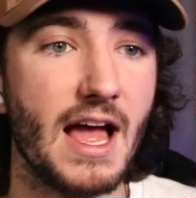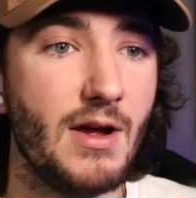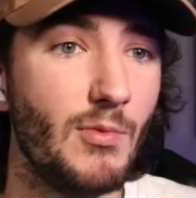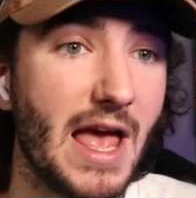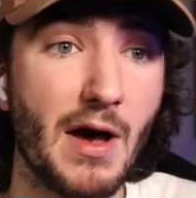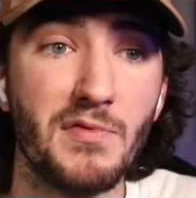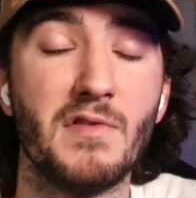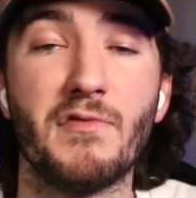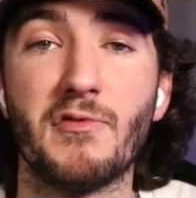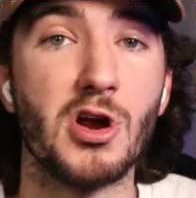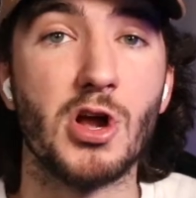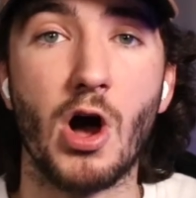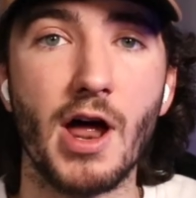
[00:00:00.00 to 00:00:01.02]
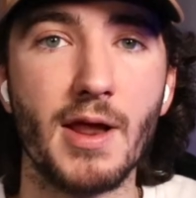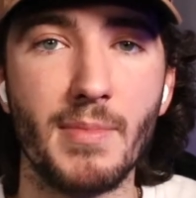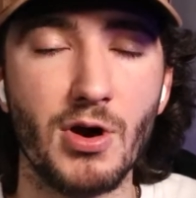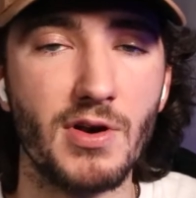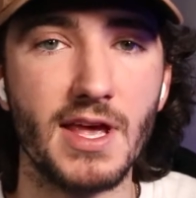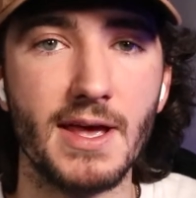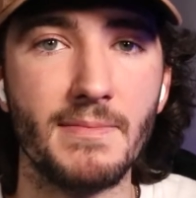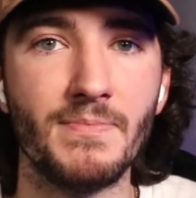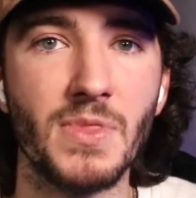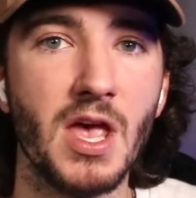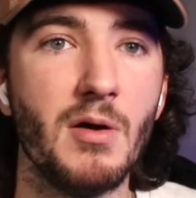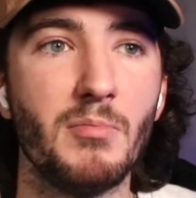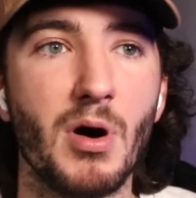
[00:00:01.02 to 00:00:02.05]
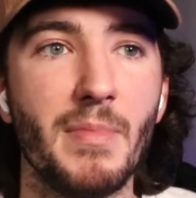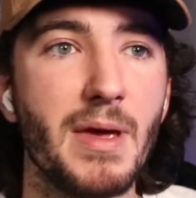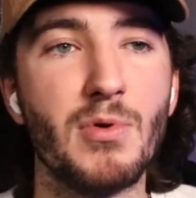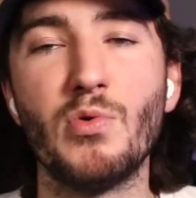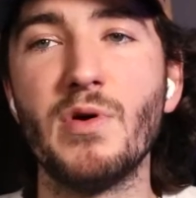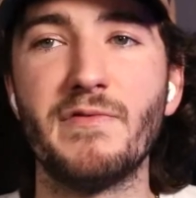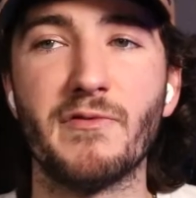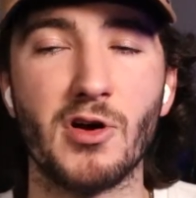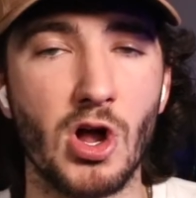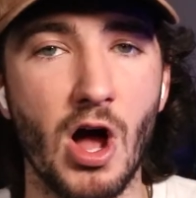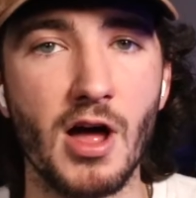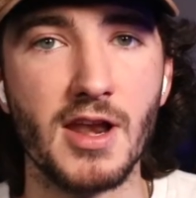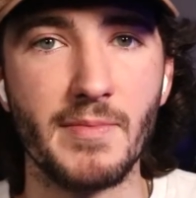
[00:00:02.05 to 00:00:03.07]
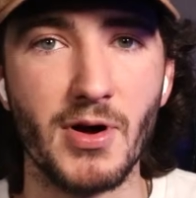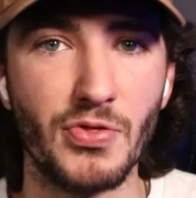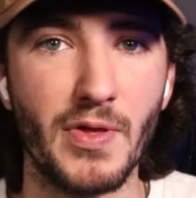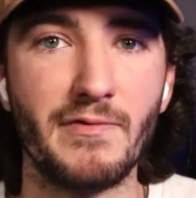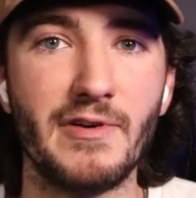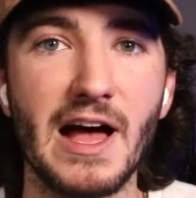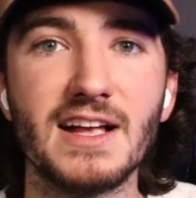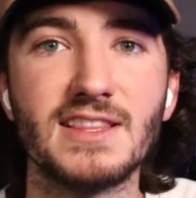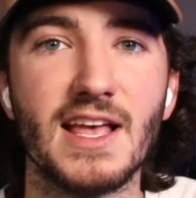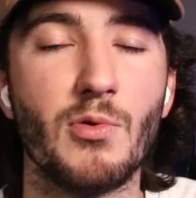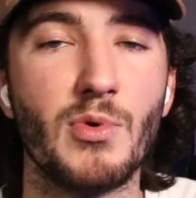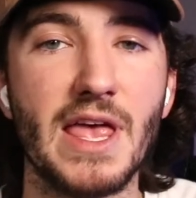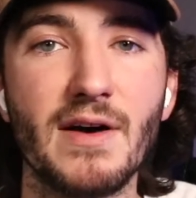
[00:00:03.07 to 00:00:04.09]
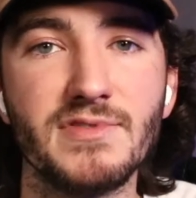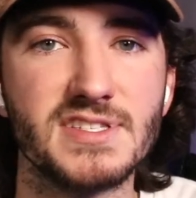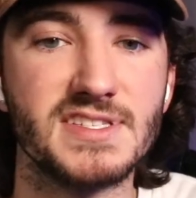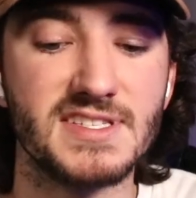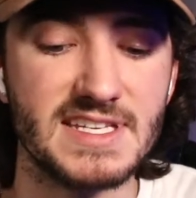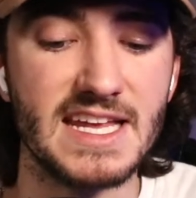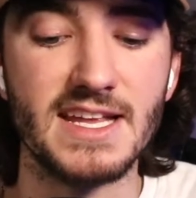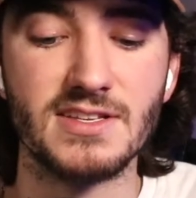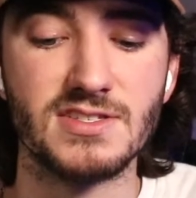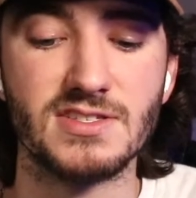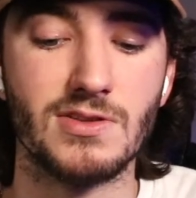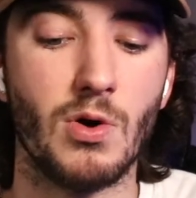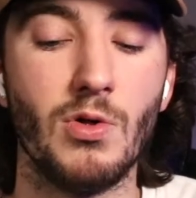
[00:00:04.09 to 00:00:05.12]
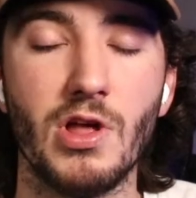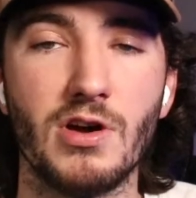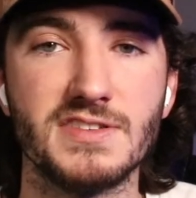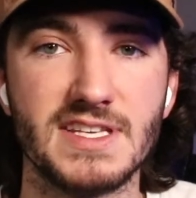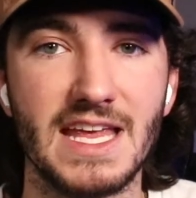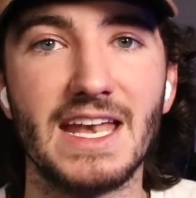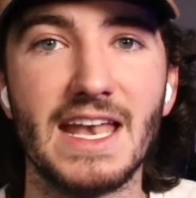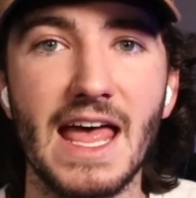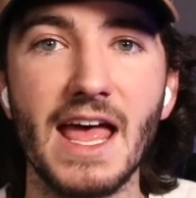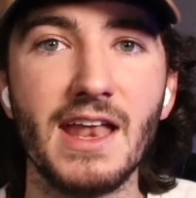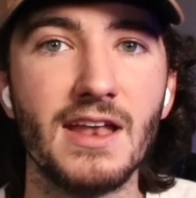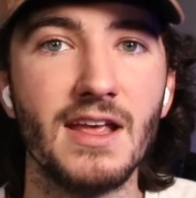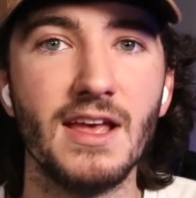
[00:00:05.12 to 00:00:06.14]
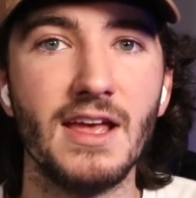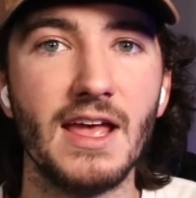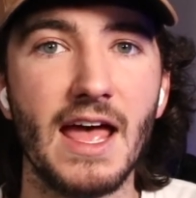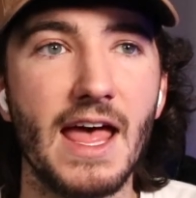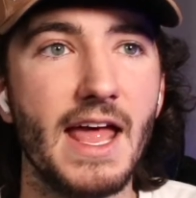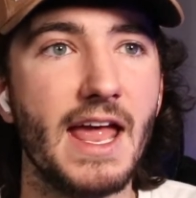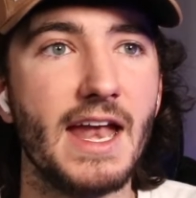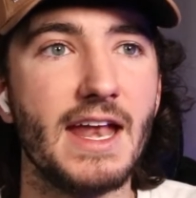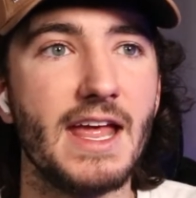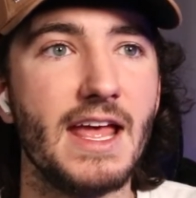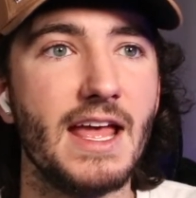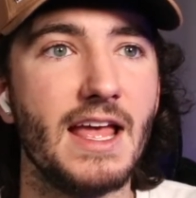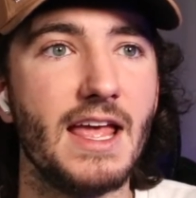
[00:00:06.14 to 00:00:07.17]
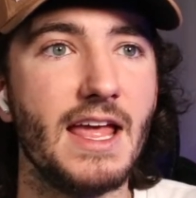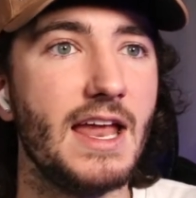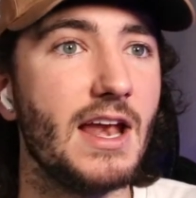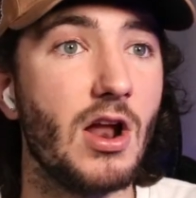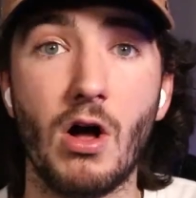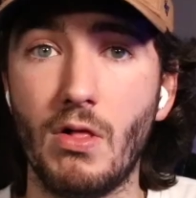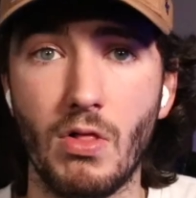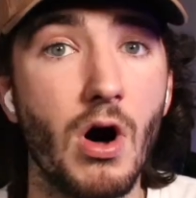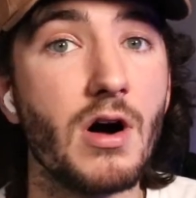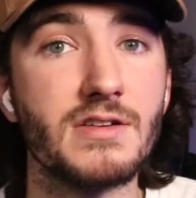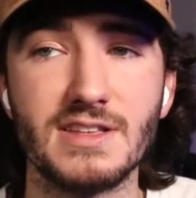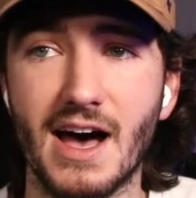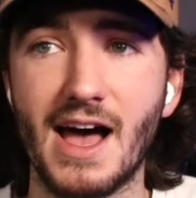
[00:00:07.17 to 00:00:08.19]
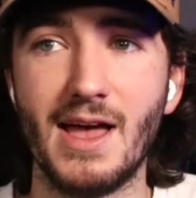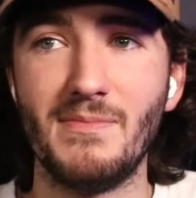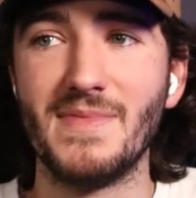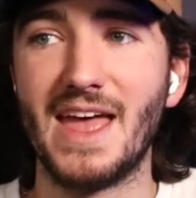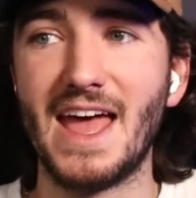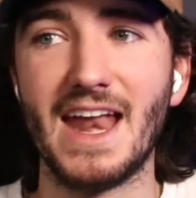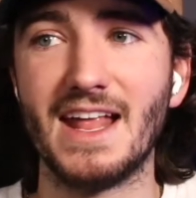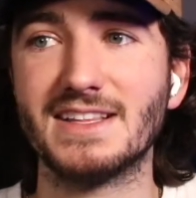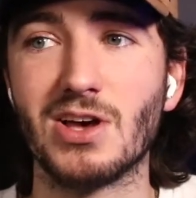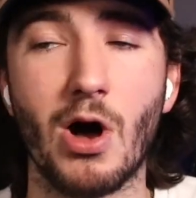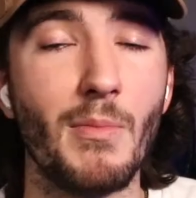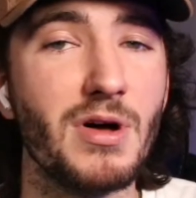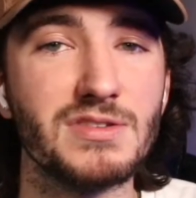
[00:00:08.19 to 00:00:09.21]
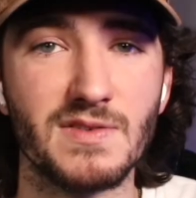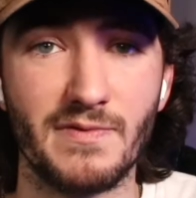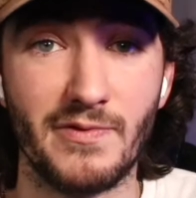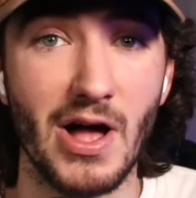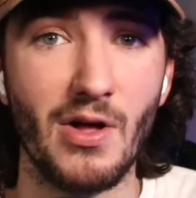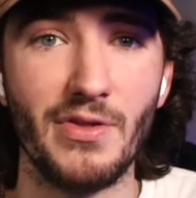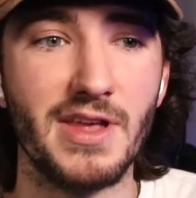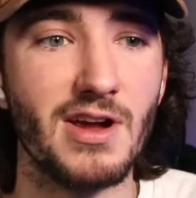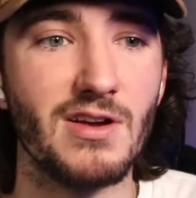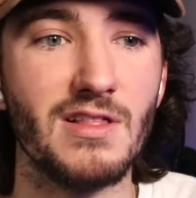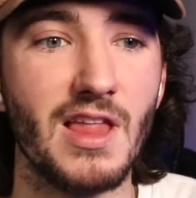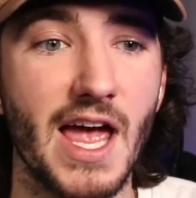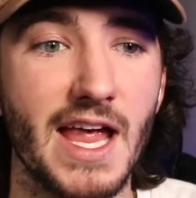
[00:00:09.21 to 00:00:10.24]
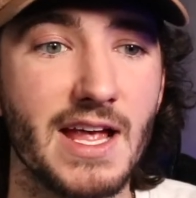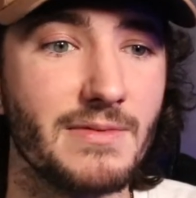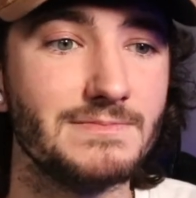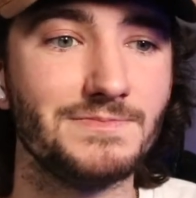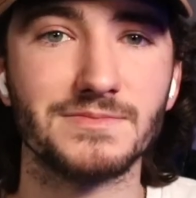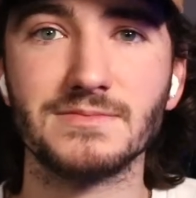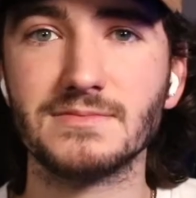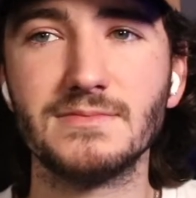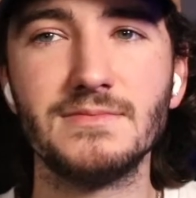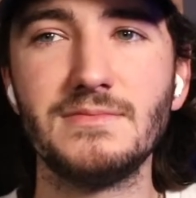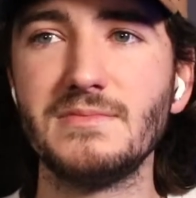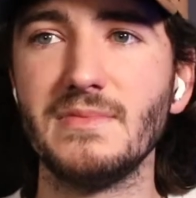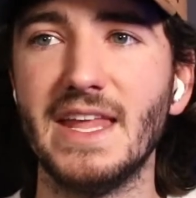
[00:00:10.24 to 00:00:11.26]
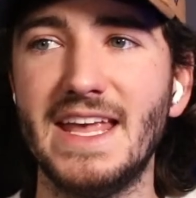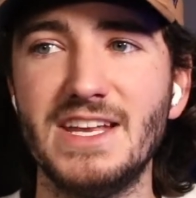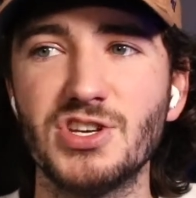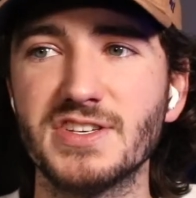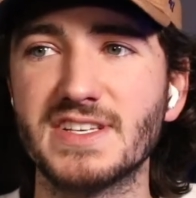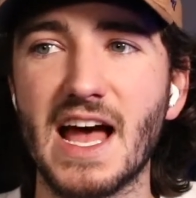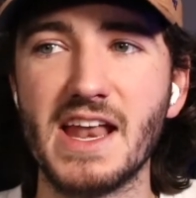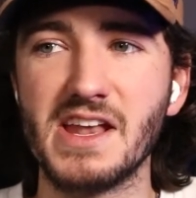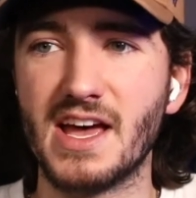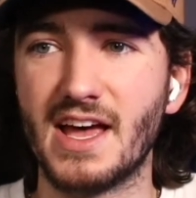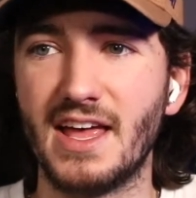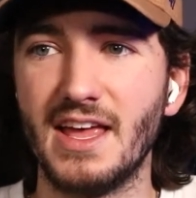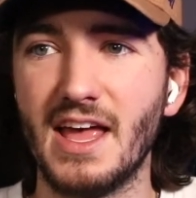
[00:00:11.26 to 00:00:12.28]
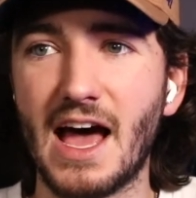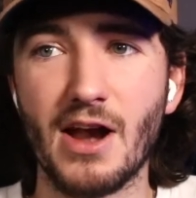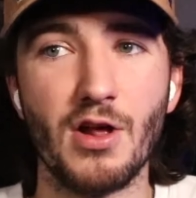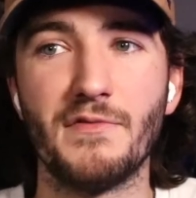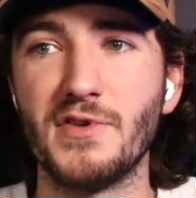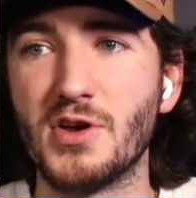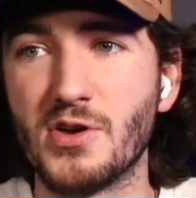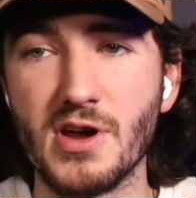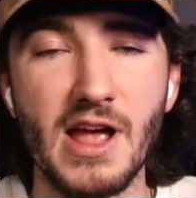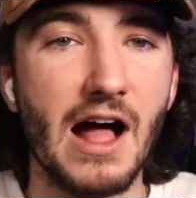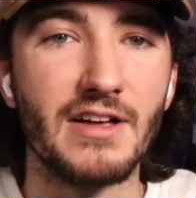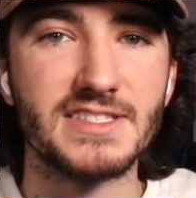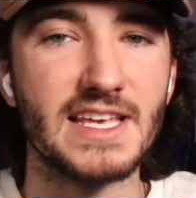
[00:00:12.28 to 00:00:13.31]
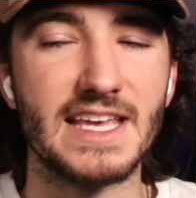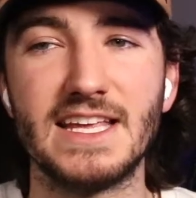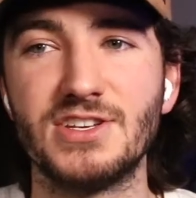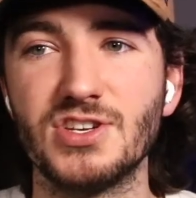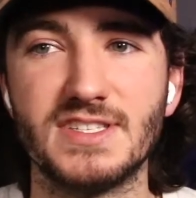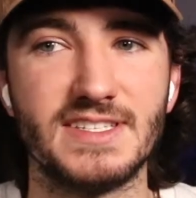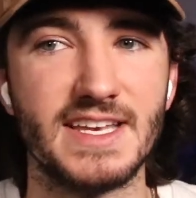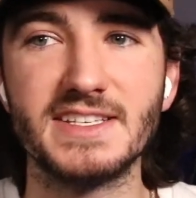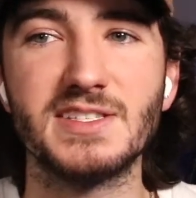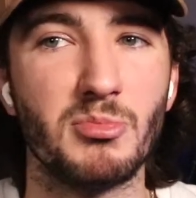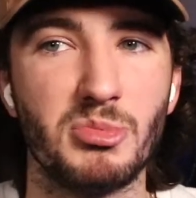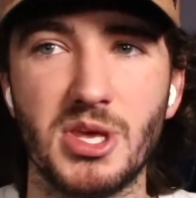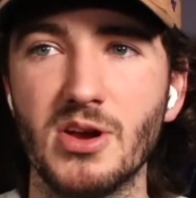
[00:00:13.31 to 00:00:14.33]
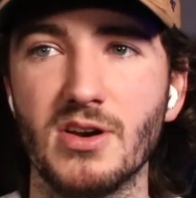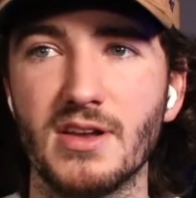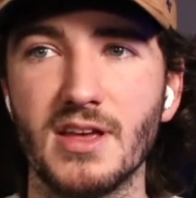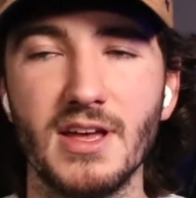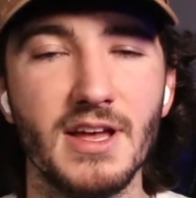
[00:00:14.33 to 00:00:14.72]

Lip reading: we haven't forgot about him, but maybe we've forgotten about the fact that we haven't seen Stolarz in net and in a long time, and it's almost felt here like he just kind of, I don't know if you agree, Alex, like he just disappeared.